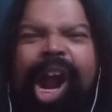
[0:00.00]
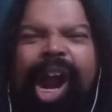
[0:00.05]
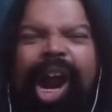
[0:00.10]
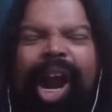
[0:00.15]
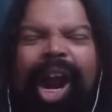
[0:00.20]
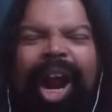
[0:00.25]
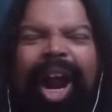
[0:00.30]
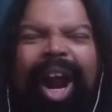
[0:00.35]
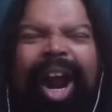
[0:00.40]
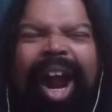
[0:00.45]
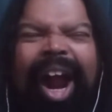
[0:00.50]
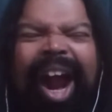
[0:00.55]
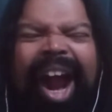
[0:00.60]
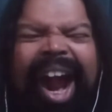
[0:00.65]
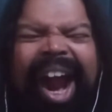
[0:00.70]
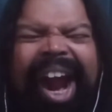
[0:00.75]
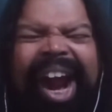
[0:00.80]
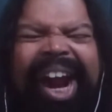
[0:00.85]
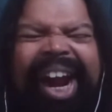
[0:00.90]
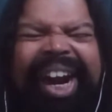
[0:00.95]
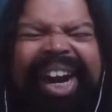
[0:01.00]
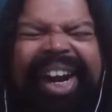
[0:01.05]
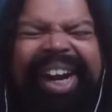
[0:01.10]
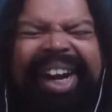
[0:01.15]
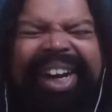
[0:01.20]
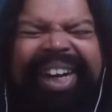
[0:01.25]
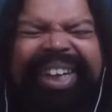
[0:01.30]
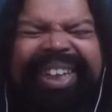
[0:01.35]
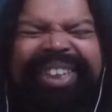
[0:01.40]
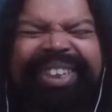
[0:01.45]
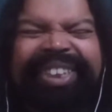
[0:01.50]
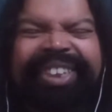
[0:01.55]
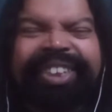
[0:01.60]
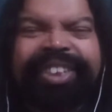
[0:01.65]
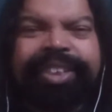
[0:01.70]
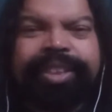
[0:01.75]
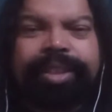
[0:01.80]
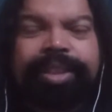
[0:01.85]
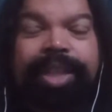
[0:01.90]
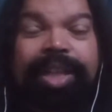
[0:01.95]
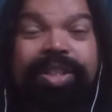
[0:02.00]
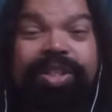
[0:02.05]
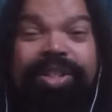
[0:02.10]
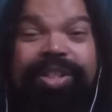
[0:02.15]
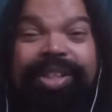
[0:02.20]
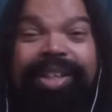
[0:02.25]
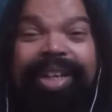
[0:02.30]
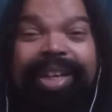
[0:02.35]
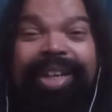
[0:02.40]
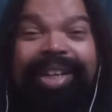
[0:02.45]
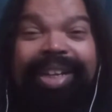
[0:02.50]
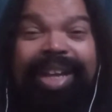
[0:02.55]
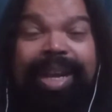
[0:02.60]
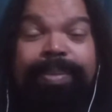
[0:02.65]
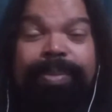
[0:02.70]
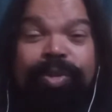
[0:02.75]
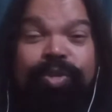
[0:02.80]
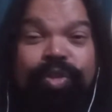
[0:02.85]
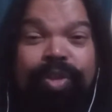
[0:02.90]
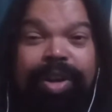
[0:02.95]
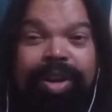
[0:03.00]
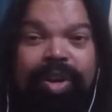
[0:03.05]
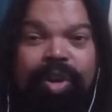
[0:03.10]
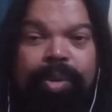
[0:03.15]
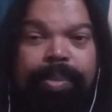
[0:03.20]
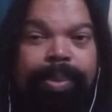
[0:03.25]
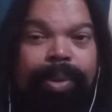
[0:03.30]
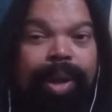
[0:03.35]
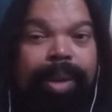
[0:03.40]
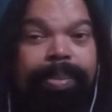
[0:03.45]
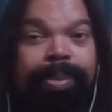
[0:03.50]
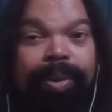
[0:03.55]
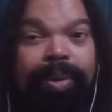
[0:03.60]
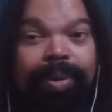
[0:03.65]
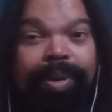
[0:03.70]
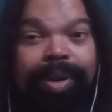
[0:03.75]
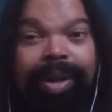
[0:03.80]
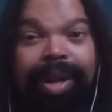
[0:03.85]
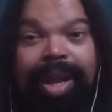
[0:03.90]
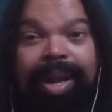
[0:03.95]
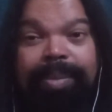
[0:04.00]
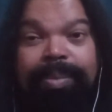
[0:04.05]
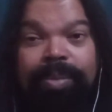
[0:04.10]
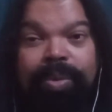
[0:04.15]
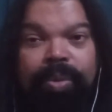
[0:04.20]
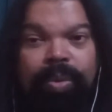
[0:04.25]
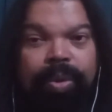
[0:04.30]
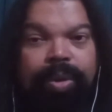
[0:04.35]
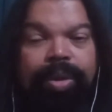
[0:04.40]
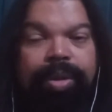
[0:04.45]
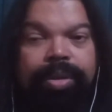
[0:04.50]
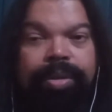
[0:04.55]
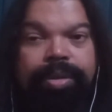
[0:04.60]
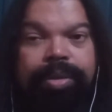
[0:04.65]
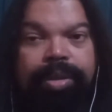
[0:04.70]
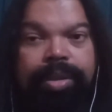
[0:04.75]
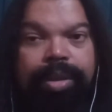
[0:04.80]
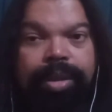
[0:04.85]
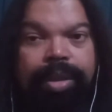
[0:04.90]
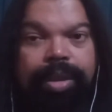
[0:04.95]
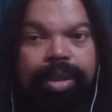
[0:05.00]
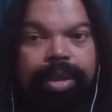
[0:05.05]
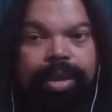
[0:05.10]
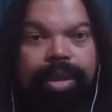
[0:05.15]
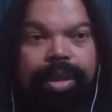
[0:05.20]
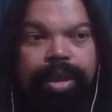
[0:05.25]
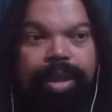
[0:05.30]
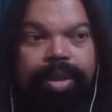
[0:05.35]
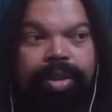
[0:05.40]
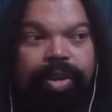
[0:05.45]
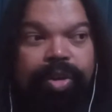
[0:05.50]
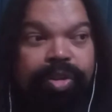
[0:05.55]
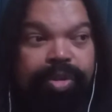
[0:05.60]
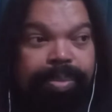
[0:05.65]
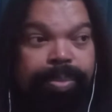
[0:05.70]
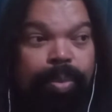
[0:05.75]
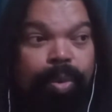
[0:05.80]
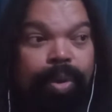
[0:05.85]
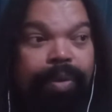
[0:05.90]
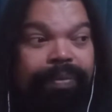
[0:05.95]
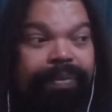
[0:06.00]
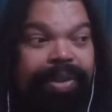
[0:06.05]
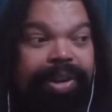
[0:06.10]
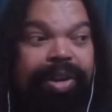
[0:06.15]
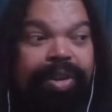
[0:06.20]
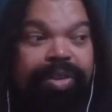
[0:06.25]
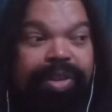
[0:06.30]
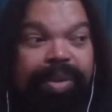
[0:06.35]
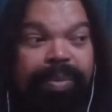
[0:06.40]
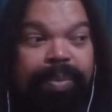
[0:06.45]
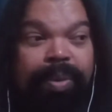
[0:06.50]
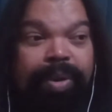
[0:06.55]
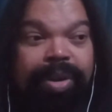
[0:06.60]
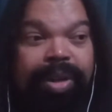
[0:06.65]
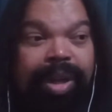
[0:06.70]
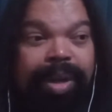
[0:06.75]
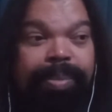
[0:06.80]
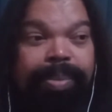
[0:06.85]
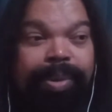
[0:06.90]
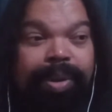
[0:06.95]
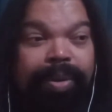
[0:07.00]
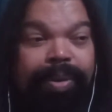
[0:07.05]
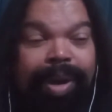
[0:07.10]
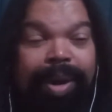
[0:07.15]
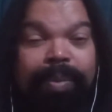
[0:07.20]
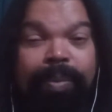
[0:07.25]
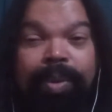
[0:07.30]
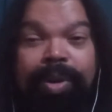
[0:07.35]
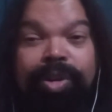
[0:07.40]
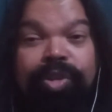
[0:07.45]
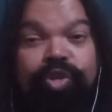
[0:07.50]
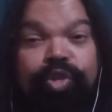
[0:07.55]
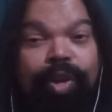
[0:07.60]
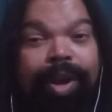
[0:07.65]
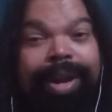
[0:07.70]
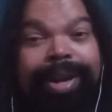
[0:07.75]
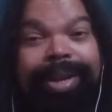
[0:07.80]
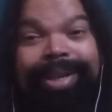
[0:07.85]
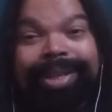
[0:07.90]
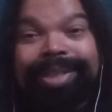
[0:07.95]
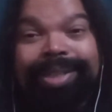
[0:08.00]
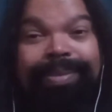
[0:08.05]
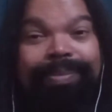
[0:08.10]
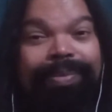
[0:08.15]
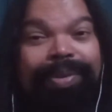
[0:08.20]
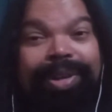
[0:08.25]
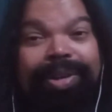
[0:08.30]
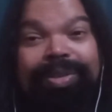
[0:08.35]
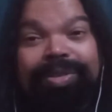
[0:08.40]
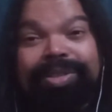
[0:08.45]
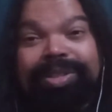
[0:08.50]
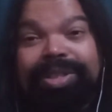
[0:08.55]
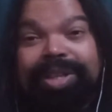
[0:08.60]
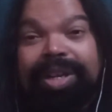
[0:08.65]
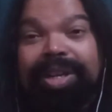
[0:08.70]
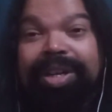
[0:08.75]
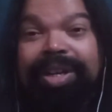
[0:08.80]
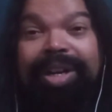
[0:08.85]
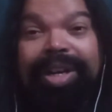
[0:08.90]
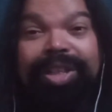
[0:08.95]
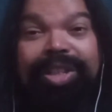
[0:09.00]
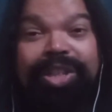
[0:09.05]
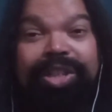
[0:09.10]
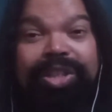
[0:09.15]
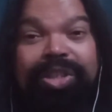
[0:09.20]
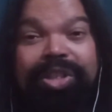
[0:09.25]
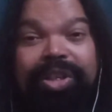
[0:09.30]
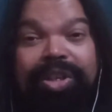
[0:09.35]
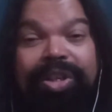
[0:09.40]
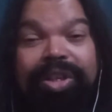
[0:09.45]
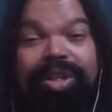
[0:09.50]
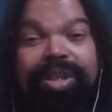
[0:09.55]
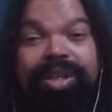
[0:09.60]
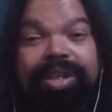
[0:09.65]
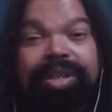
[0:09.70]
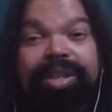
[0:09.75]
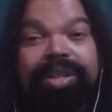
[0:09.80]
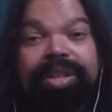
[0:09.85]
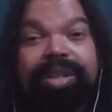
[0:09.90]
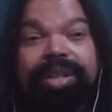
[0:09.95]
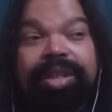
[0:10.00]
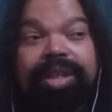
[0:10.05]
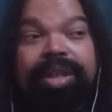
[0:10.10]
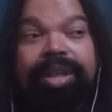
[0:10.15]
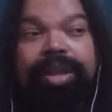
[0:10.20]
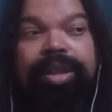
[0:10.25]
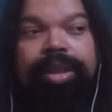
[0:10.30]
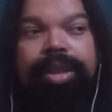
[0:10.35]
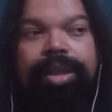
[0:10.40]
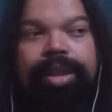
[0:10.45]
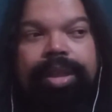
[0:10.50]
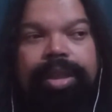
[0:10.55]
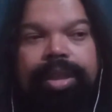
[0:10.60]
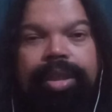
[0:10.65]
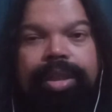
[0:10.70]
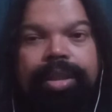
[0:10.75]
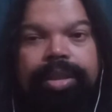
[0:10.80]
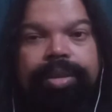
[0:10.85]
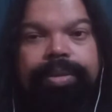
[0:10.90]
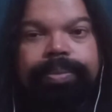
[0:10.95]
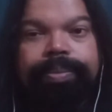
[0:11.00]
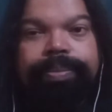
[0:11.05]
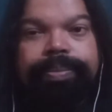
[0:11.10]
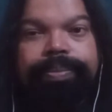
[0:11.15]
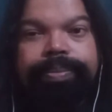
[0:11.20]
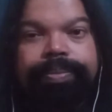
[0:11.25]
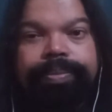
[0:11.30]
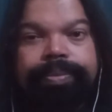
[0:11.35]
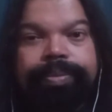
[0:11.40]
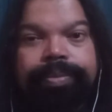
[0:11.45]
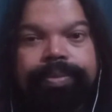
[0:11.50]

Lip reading: As you see, lately I've been trying to upload a lot more. There's more videos I wanted to upload. I wanted to try to get some videos done, and I just couldn't. I